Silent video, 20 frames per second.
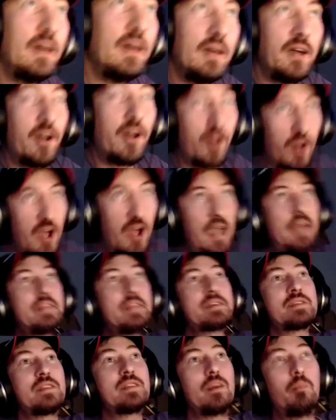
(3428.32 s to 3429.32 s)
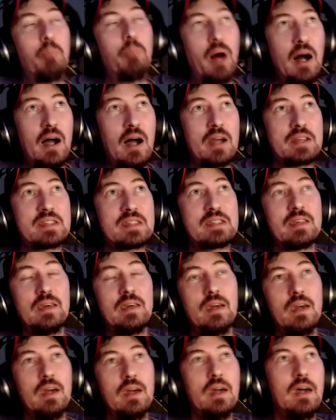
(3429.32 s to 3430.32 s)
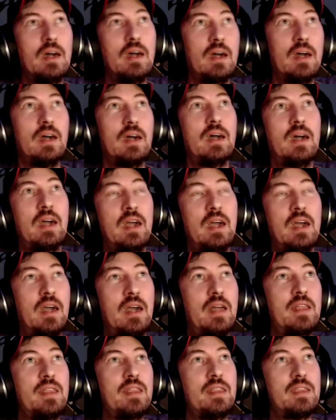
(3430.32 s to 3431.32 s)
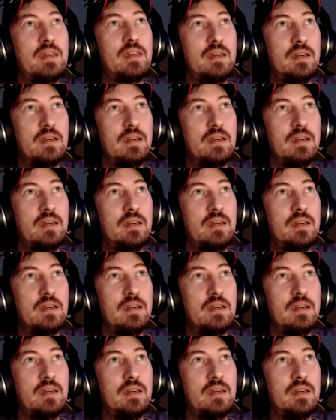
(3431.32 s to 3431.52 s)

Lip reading: her head is in the box, and